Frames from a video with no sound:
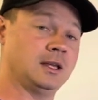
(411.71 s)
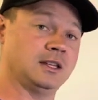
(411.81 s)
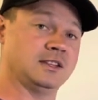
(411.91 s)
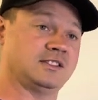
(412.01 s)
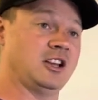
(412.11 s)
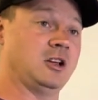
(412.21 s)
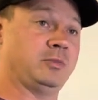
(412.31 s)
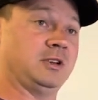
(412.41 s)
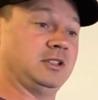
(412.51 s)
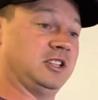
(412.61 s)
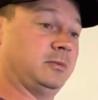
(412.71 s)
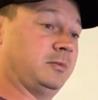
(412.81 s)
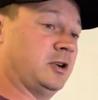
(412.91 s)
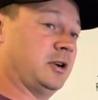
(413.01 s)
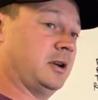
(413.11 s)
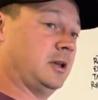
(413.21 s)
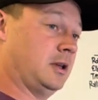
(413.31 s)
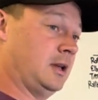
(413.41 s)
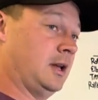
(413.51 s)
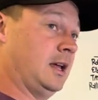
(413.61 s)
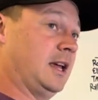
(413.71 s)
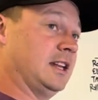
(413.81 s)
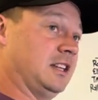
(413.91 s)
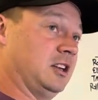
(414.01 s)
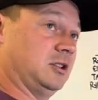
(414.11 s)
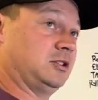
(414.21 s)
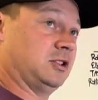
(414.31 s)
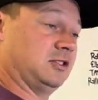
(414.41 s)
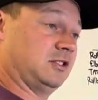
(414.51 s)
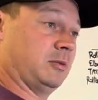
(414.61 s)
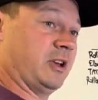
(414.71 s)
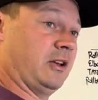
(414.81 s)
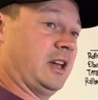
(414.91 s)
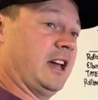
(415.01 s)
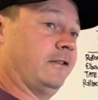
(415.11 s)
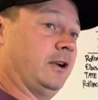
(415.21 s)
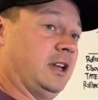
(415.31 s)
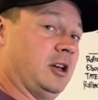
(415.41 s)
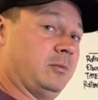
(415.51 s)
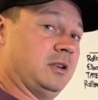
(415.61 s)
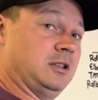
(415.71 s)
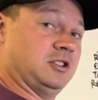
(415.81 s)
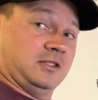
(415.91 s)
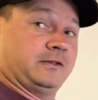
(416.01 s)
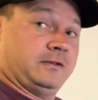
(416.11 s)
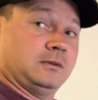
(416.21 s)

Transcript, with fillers: get set up in a dip bar and get it just about halfway up and just